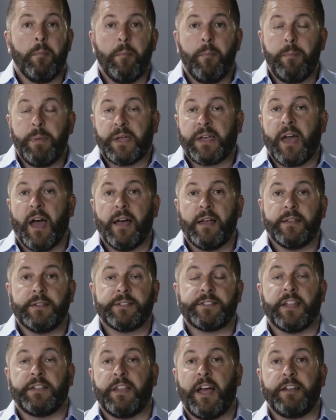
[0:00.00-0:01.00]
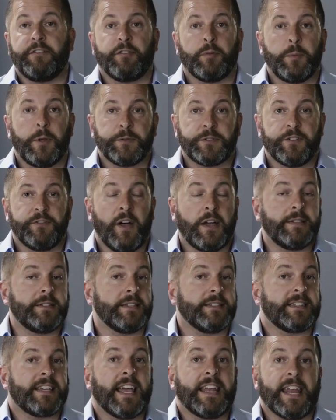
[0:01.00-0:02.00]
because the light from those
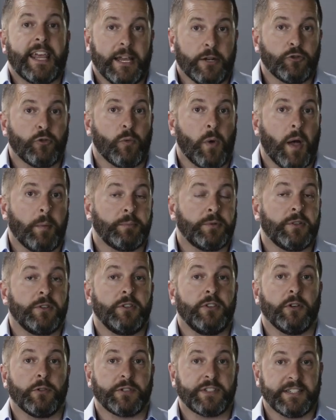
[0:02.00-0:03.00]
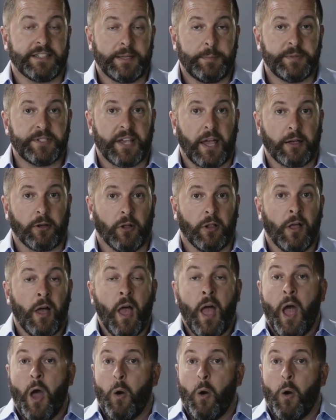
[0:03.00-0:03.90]
devices can interrupt your sleep cycle.